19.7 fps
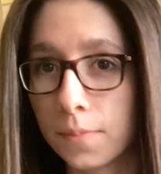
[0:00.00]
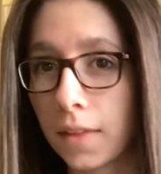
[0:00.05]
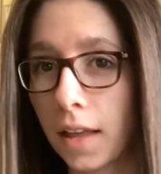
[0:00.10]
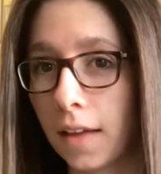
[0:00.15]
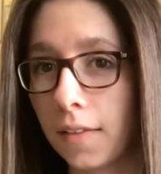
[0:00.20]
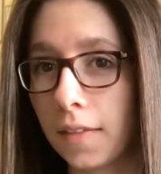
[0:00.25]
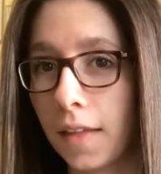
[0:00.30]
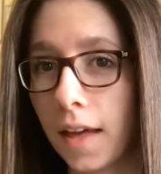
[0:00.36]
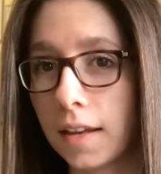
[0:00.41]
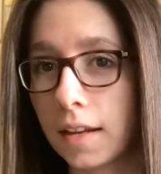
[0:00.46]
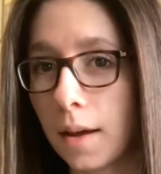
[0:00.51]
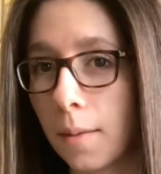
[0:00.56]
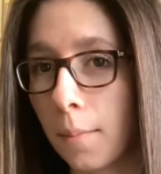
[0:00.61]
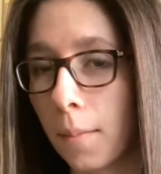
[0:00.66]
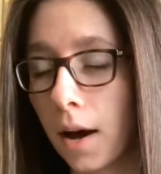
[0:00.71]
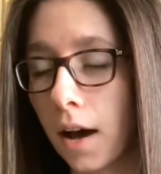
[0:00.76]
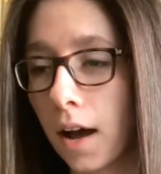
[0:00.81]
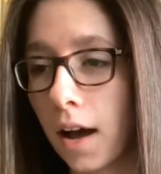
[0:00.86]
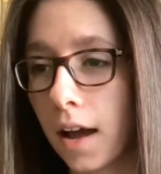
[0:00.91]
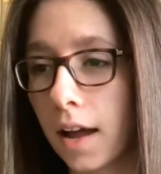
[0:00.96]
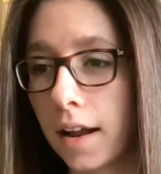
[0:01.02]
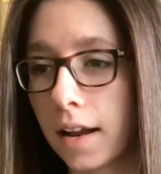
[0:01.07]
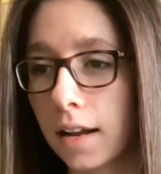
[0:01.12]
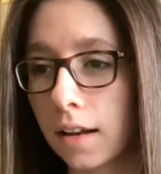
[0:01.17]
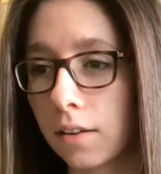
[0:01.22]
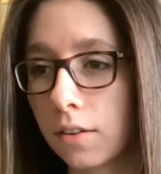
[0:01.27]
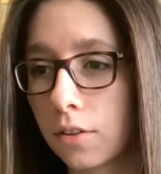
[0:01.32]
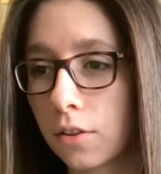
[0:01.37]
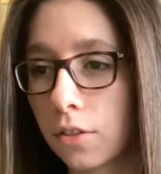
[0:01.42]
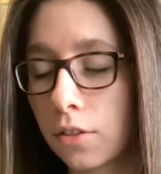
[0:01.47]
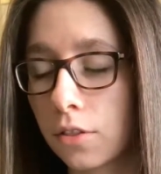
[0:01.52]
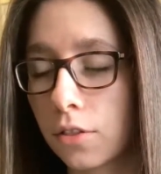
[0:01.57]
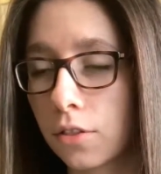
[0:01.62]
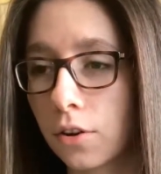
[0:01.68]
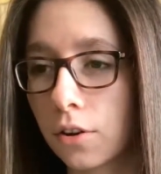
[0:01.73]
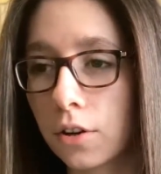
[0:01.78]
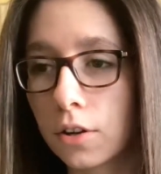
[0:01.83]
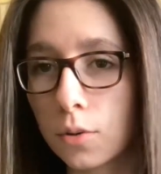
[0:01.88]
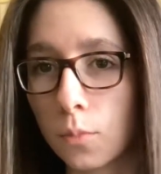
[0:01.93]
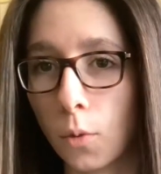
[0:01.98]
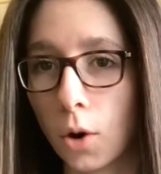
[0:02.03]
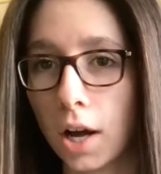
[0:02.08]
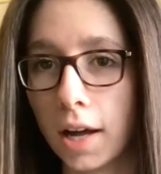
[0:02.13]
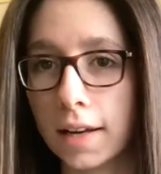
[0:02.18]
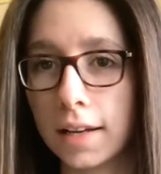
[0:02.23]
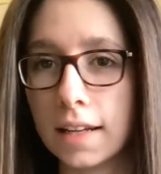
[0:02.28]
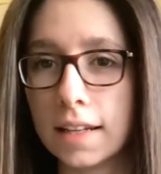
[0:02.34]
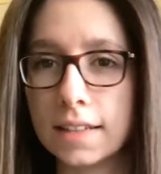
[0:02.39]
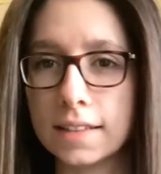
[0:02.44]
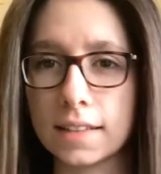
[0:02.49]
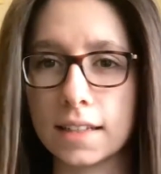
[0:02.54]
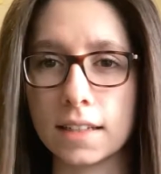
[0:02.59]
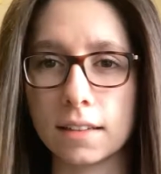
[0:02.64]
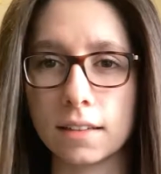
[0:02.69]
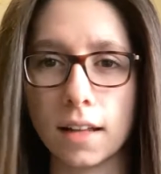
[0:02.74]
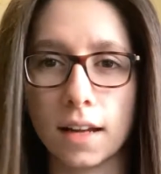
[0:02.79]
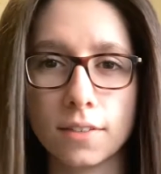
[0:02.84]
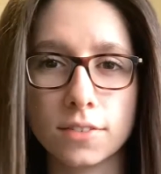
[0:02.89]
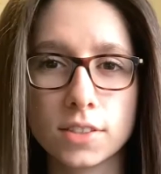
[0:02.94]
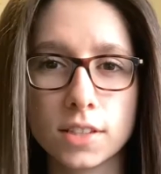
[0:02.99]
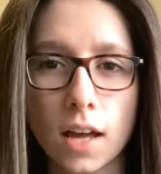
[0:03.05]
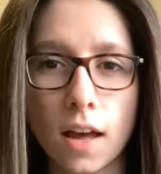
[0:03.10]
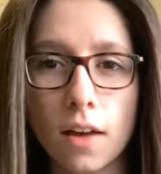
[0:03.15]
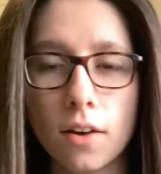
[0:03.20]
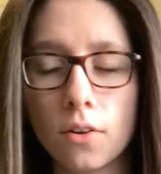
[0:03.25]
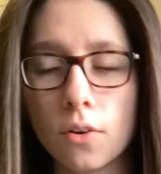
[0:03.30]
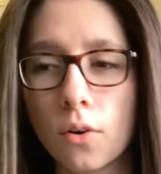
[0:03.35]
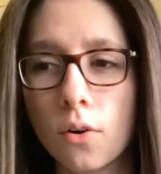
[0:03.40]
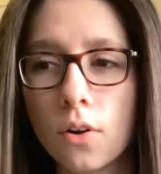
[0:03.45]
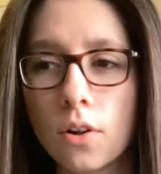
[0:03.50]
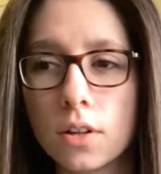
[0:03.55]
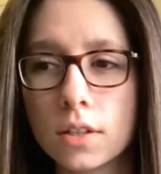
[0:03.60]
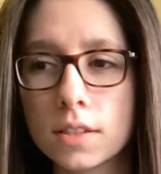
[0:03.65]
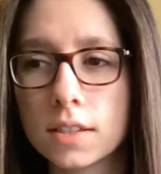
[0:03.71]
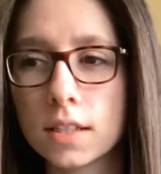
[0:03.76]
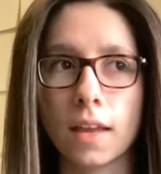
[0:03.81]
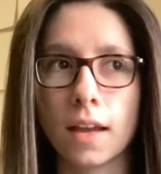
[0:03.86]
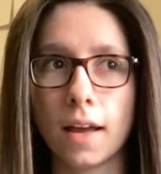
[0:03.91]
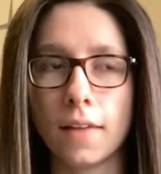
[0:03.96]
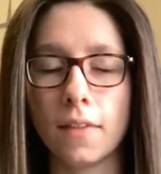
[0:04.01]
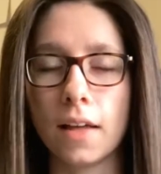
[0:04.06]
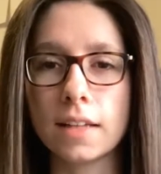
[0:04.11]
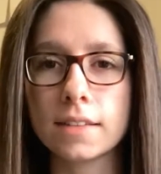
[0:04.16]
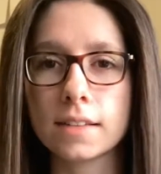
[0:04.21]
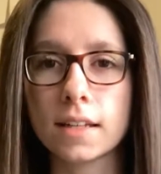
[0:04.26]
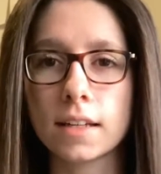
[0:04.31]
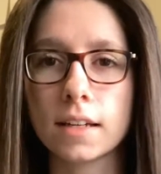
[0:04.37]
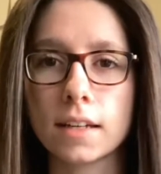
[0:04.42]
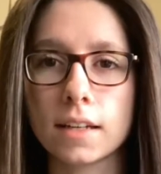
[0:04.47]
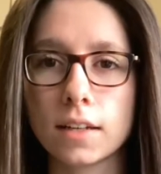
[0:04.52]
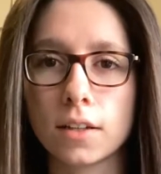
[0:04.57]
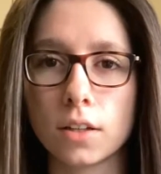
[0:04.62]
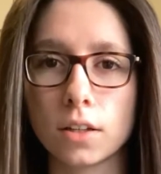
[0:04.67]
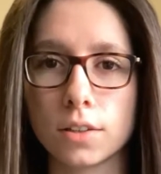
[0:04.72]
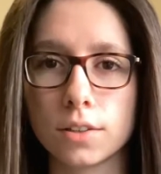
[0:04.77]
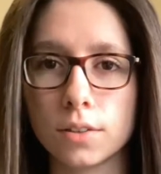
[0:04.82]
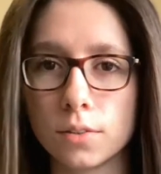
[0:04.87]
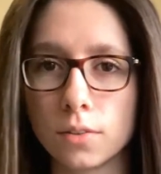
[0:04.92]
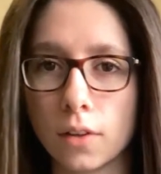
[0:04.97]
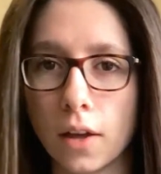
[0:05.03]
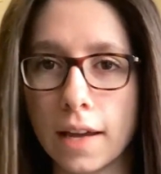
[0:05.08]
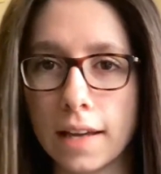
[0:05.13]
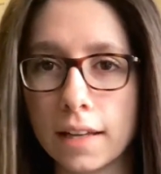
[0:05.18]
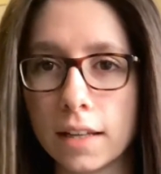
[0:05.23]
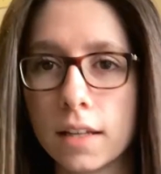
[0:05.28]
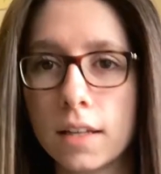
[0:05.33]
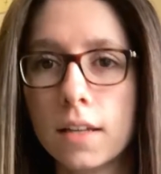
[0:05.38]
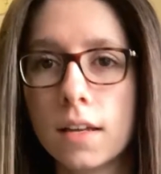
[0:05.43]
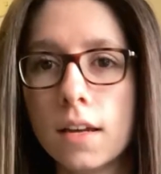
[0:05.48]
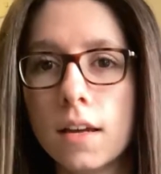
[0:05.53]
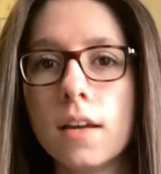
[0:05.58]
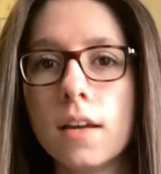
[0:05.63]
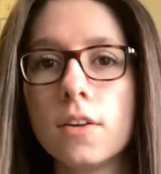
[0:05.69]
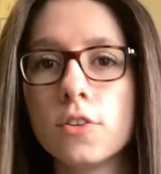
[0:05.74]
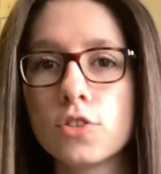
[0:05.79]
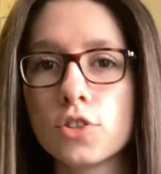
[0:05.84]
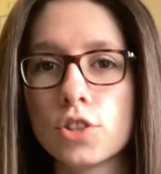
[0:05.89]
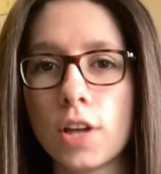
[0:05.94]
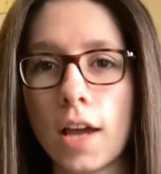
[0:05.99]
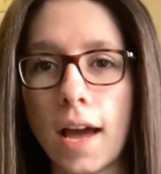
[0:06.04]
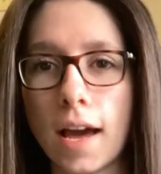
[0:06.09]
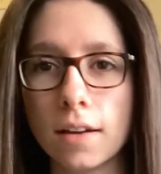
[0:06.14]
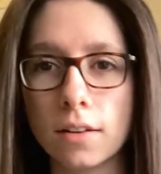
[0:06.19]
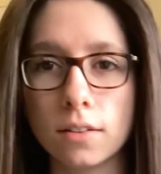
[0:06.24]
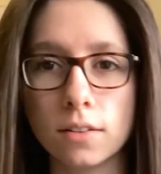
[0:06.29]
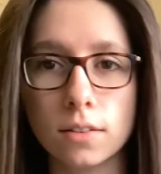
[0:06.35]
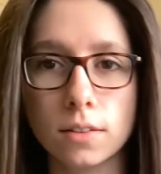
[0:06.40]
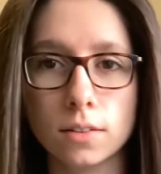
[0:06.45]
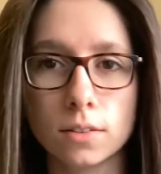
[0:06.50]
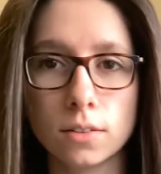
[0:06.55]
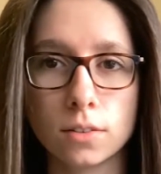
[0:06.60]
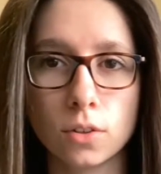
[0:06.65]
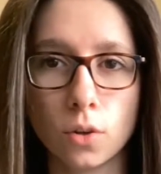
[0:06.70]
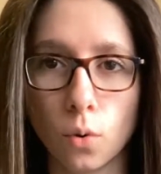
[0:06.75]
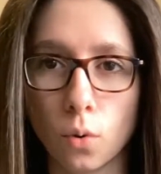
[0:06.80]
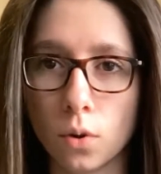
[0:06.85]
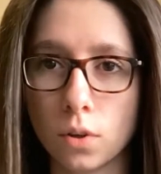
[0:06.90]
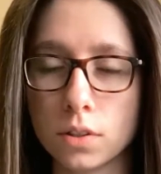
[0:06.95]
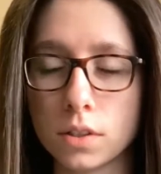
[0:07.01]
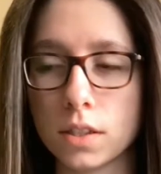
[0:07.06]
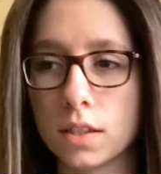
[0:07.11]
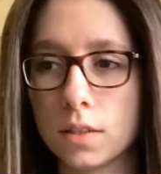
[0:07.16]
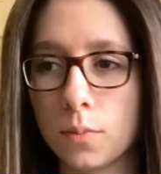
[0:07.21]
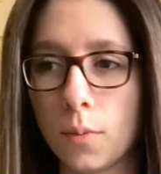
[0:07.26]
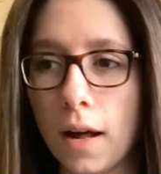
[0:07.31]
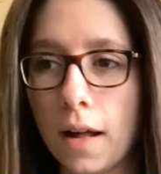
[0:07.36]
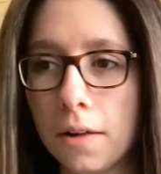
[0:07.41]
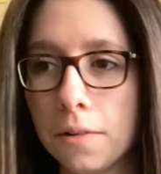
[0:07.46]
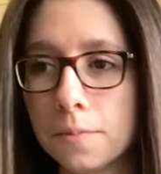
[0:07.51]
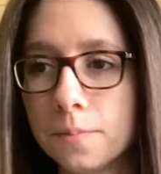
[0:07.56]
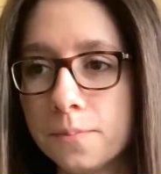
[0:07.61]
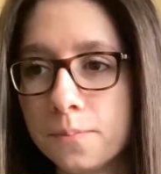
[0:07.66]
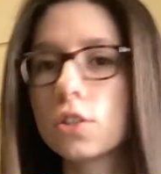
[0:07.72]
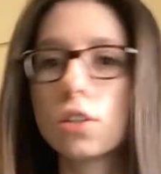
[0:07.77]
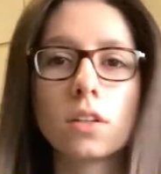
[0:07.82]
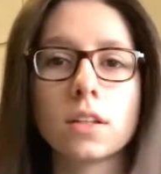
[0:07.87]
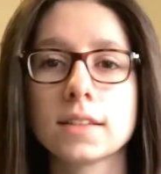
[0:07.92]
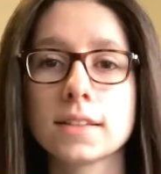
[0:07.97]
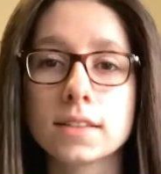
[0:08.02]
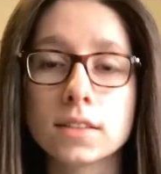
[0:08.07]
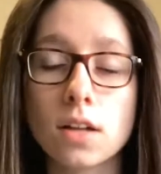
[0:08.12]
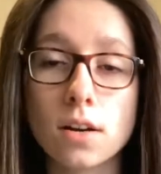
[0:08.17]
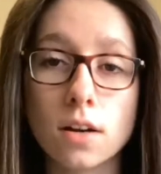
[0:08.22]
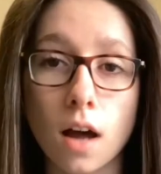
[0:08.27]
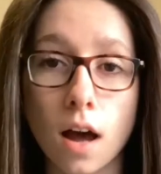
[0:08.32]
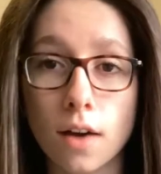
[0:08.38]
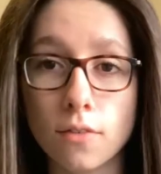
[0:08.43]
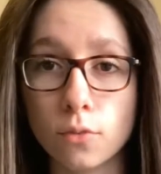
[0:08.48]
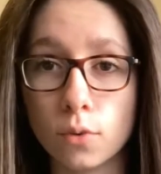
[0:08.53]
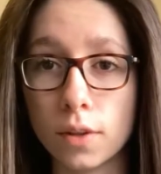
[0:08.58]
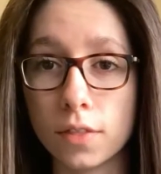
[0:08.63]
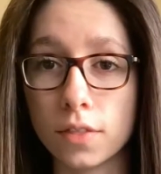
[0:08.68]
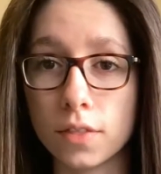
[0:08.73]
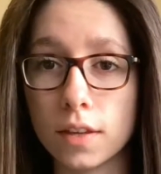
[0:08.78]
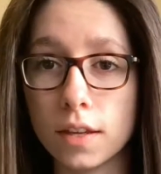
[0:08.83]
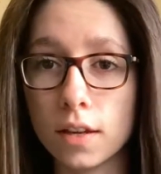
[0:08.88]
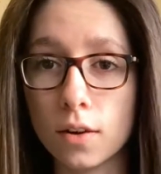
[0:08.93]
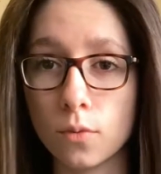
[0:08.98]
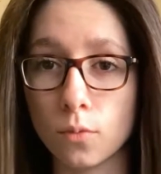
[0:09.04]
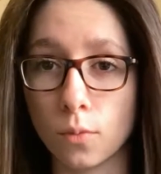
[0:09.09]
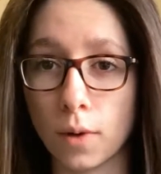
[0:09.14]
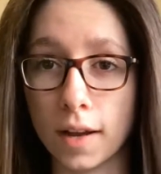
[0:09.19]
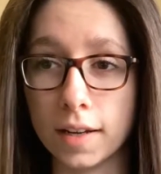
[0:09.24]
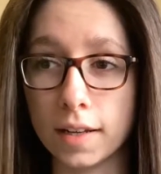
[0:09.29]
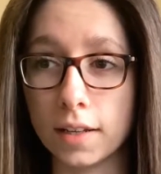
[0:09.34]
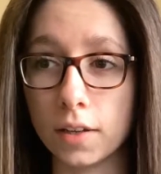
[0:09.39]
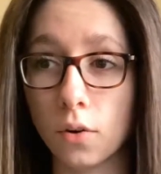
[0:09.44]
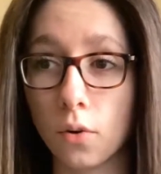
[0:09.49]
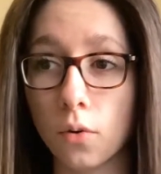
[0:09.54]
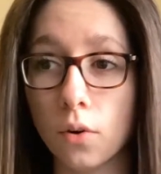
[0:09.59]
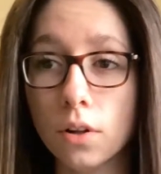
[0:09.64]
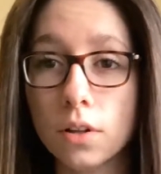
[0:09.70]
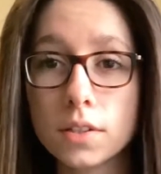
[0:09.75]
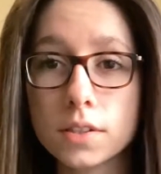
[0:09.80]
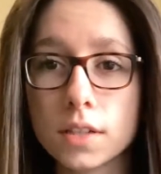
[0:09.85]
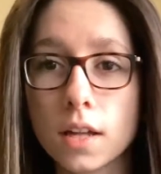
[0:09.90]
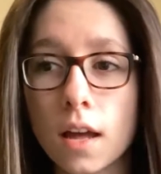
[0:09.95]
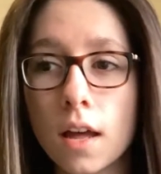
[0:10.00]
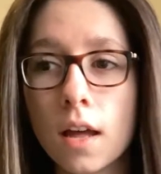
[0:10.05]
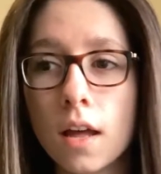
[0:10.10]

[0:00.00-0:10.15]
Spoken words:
And then my third one is like lifestyle goals, and that's going to include like channel goals as well. So let's start off with the writing goals.